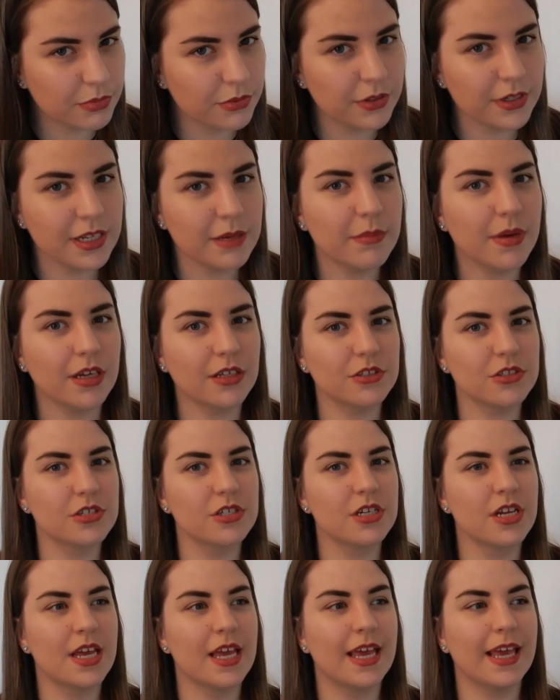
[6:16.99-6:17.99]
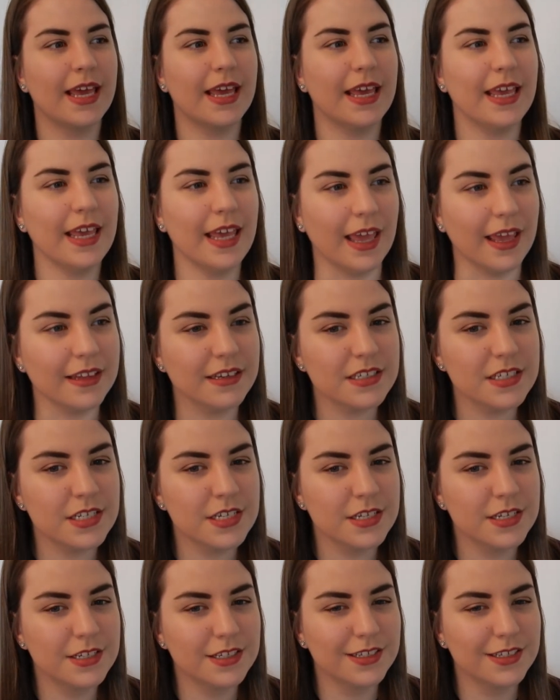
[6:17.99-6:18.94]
pretty much it.